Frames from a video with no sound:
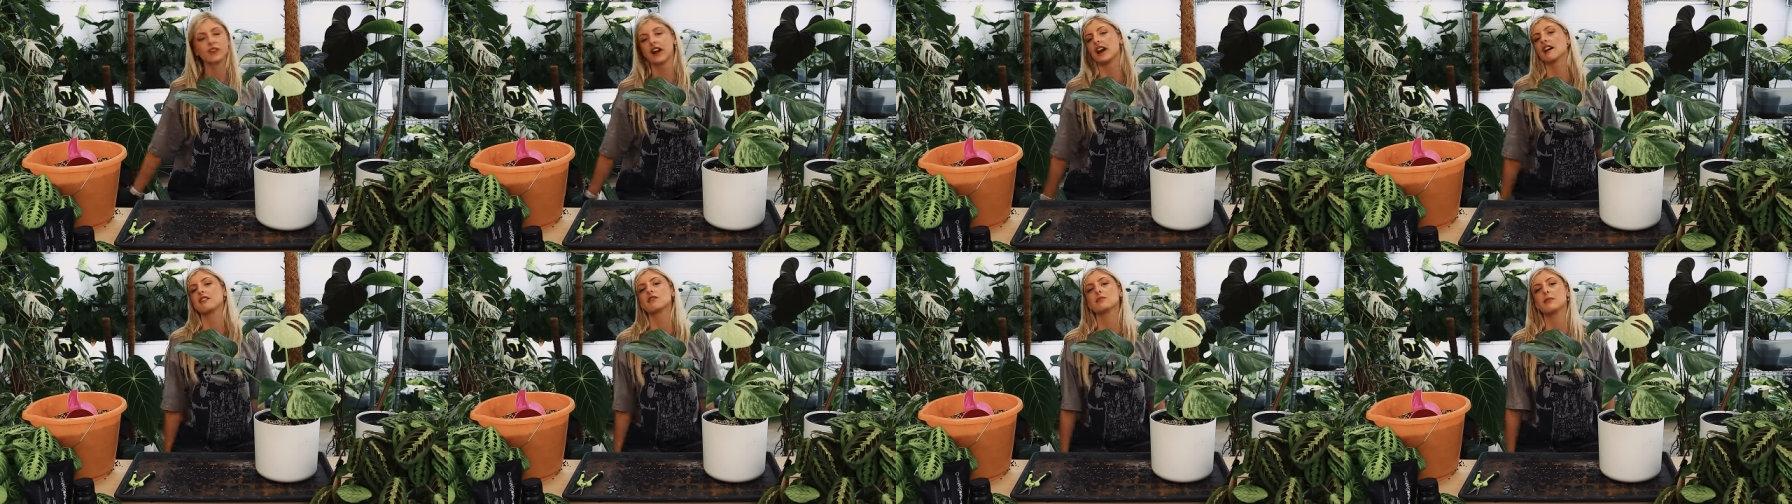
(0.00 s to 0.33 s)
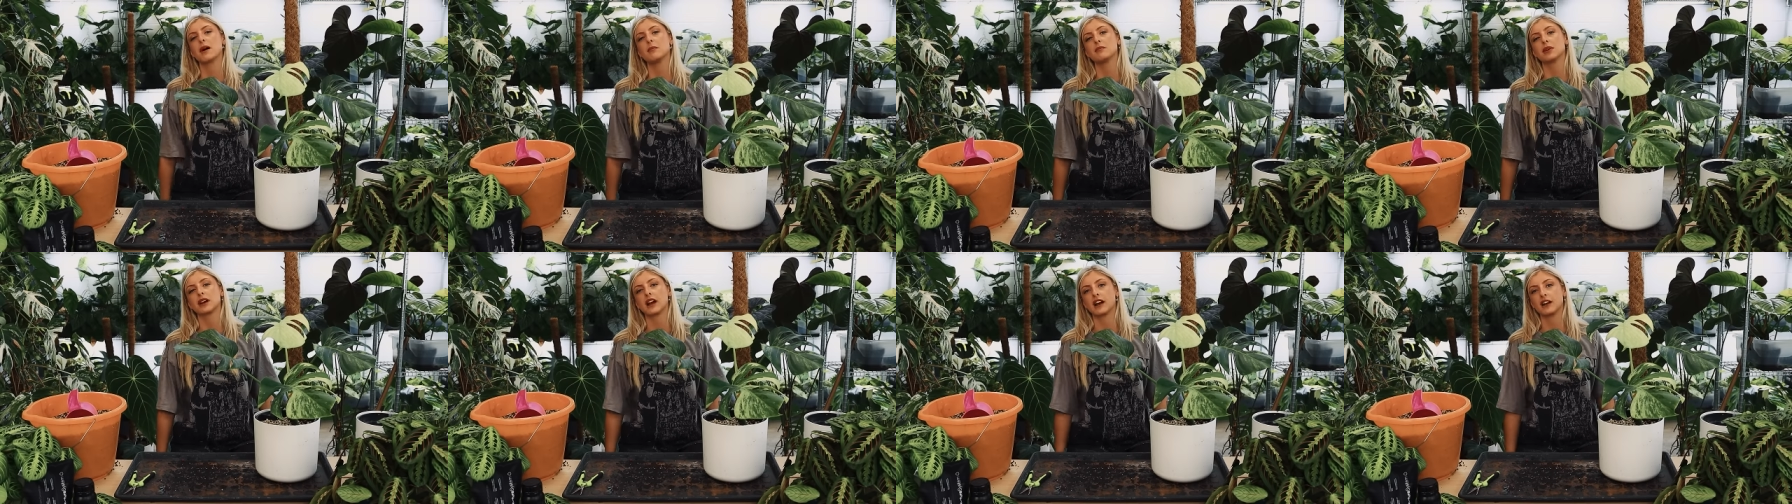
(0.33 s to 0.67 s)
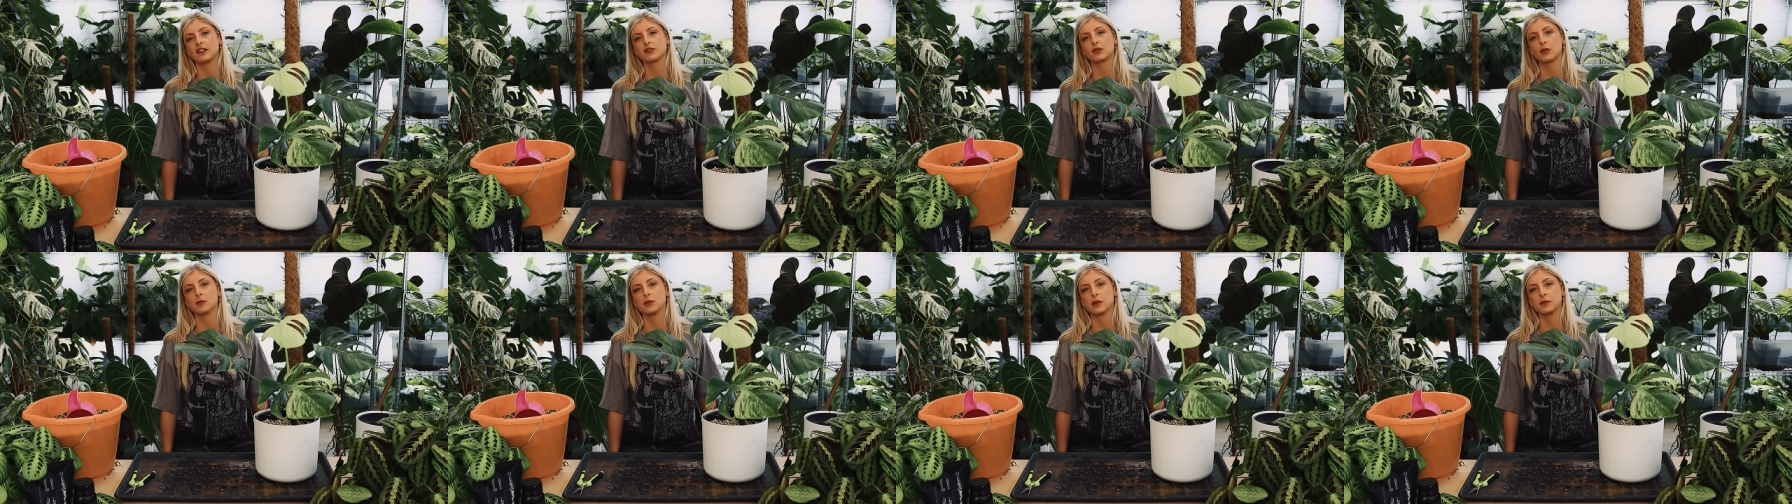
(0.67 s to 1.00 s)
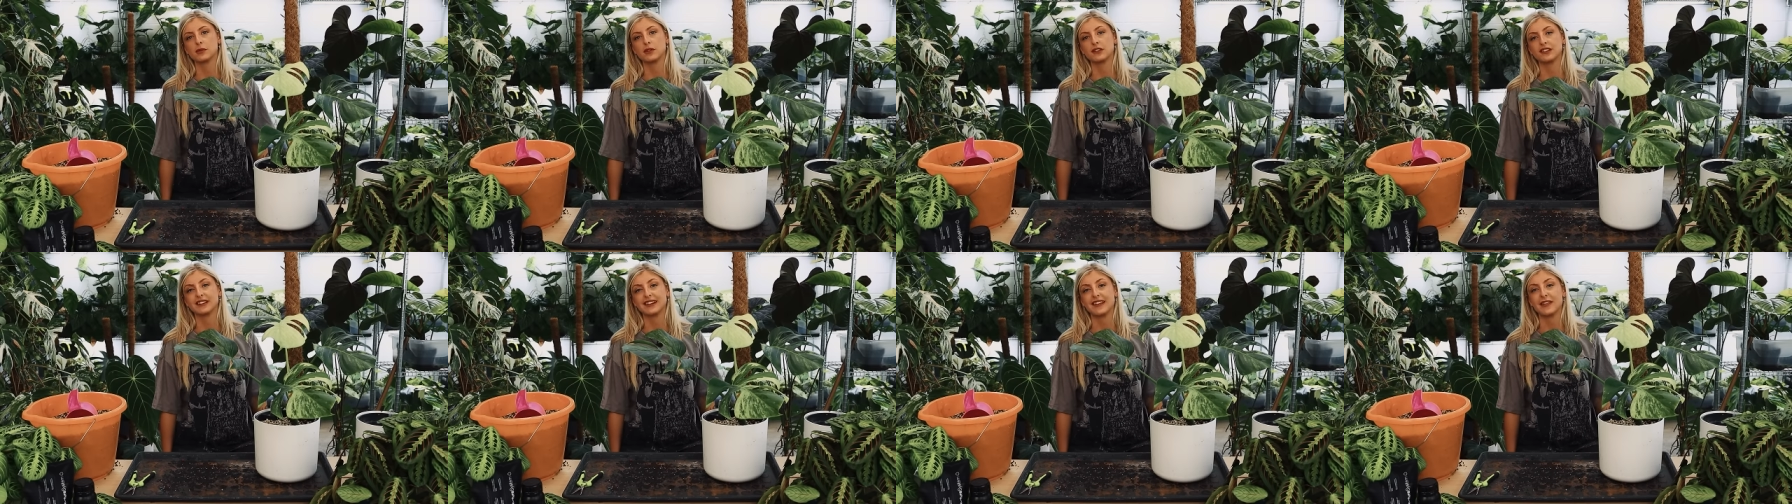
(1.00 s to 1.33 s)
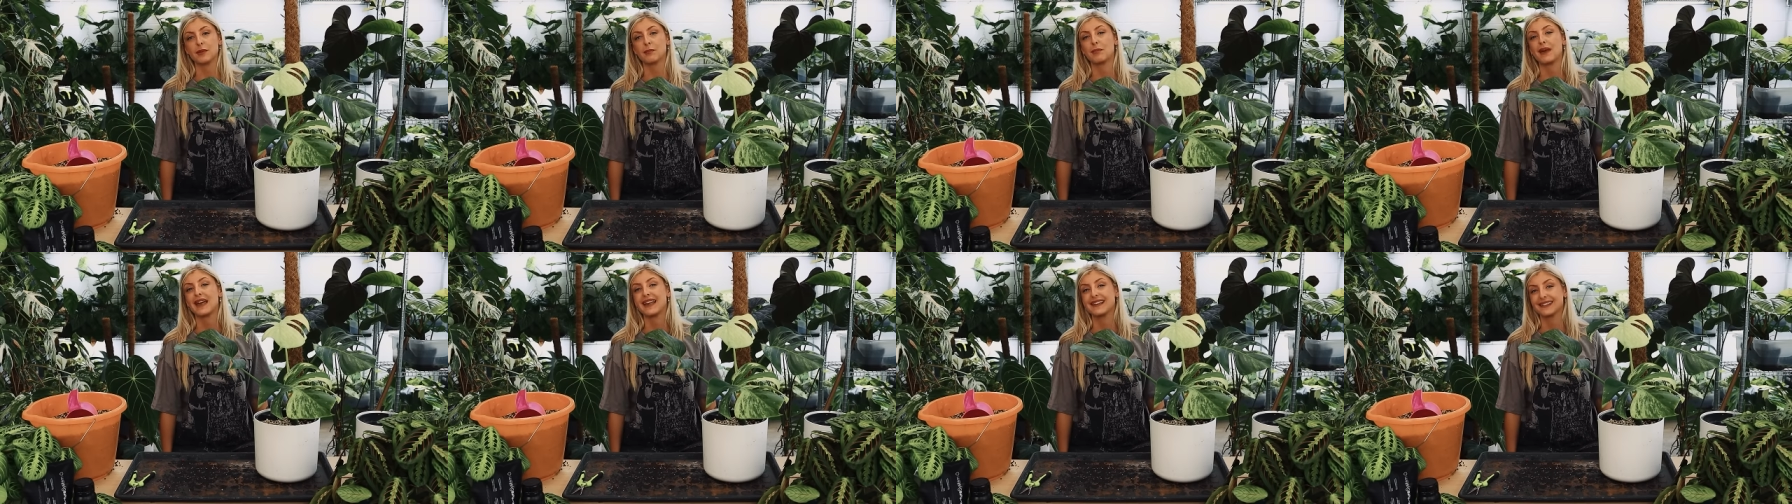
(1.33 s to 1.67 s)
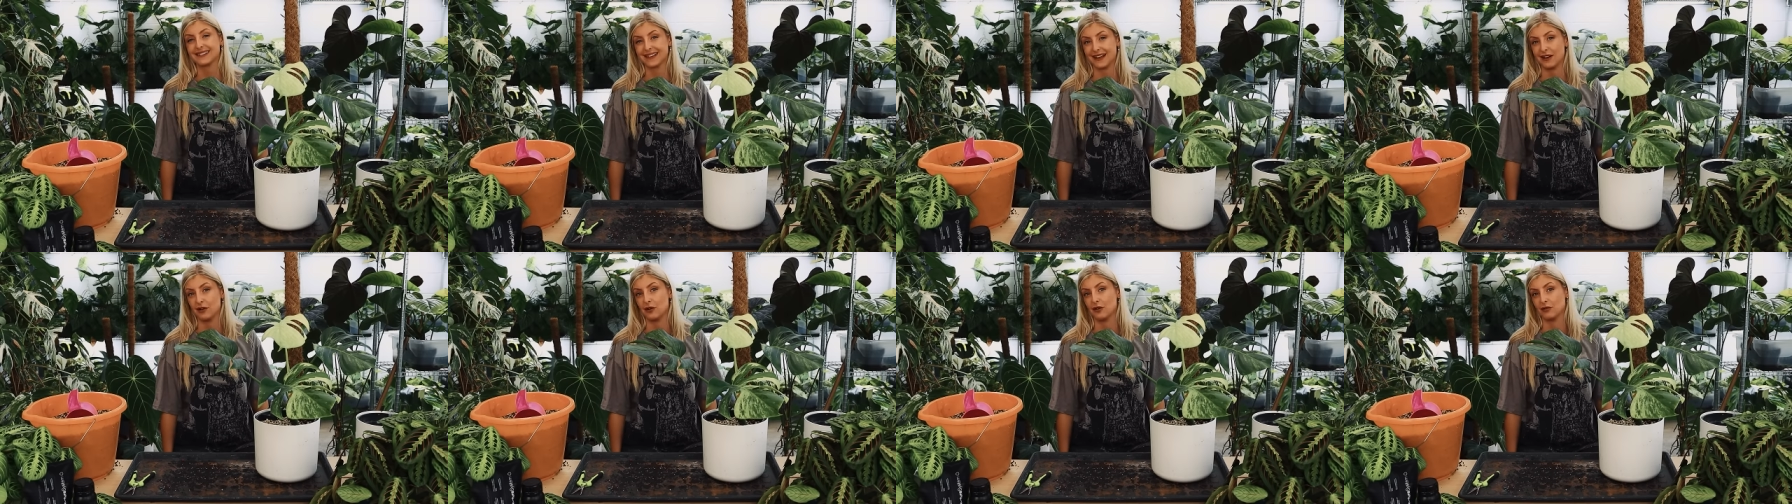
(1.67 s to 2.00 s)
I remember, guys, when people used to take the
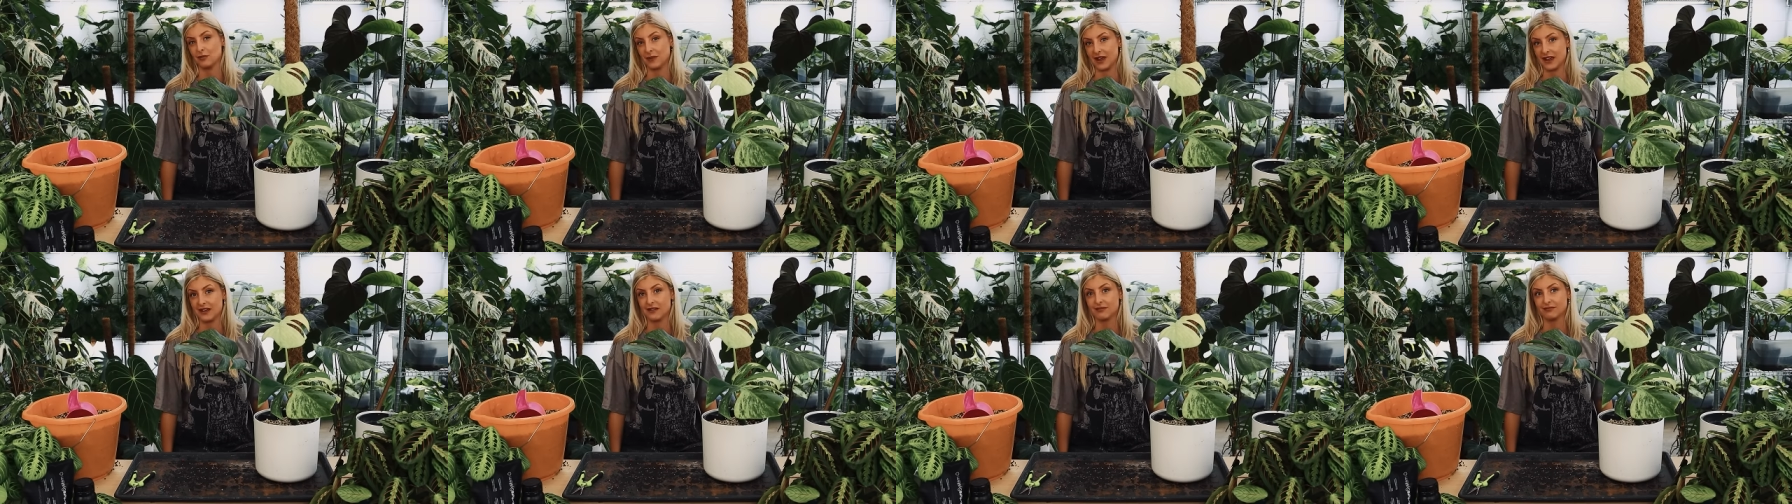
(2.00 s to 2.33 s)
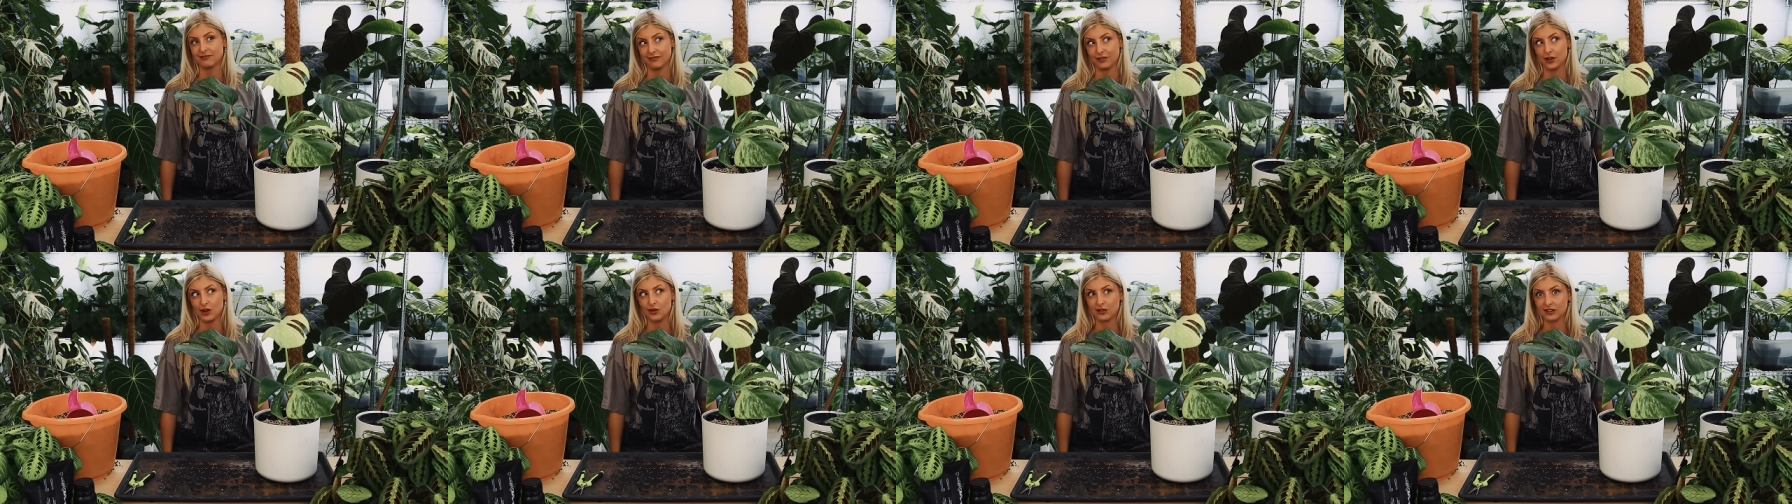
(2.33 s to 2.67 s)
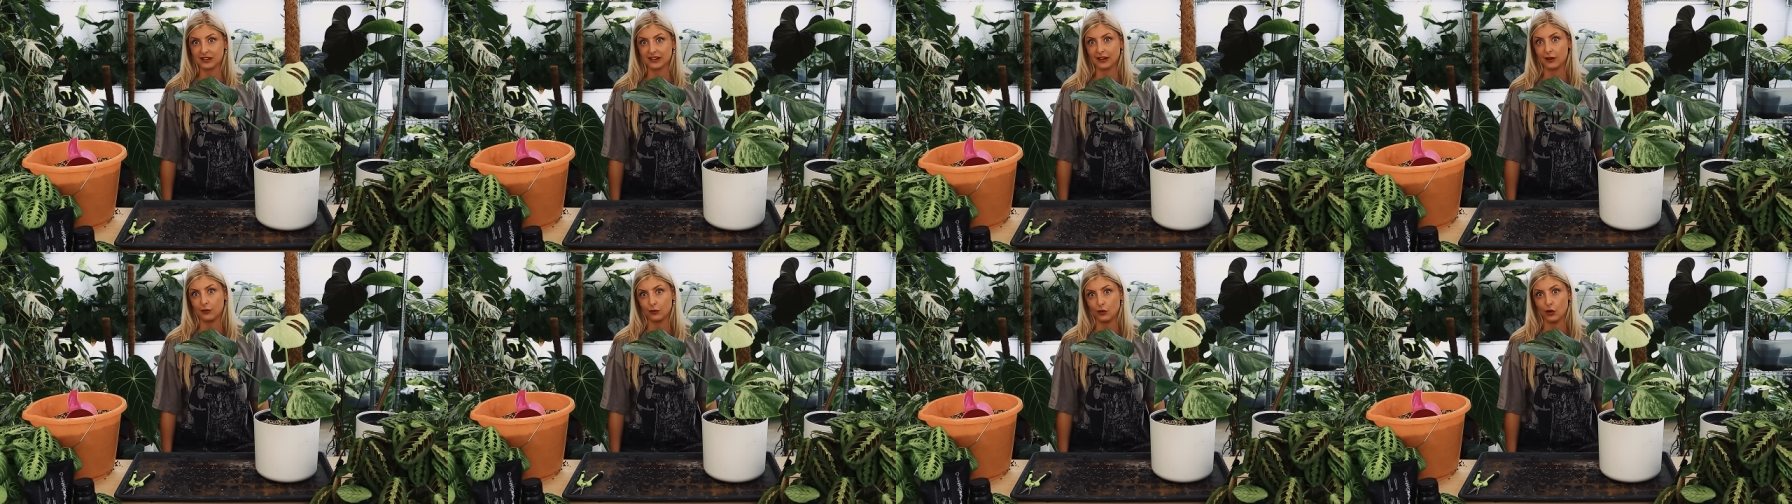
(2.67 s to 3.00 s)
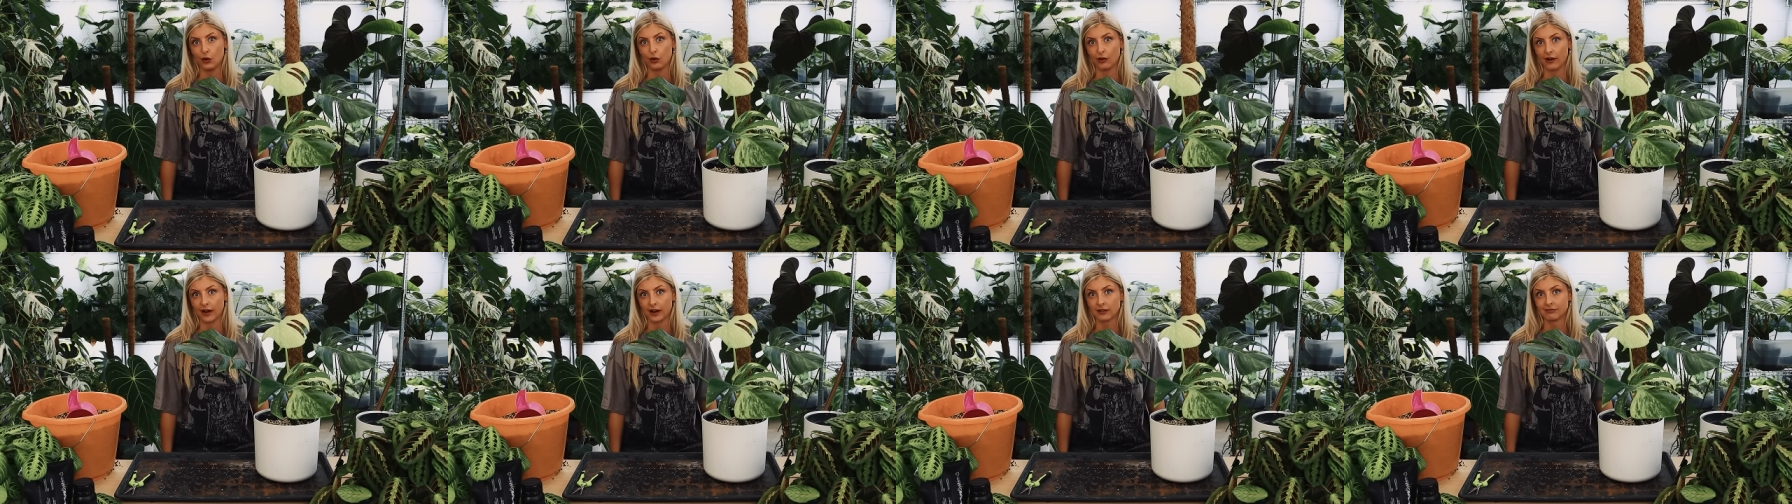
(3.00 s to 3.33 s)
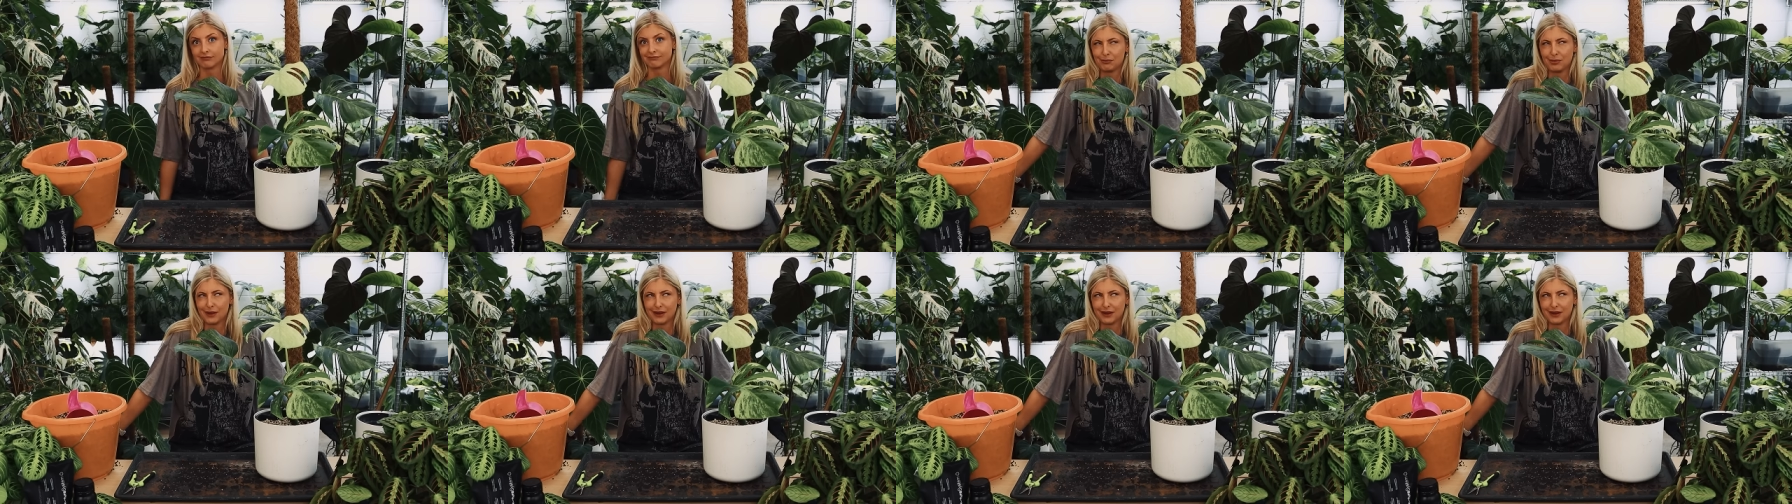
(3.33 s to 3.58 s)
piss out of me for using self-watering,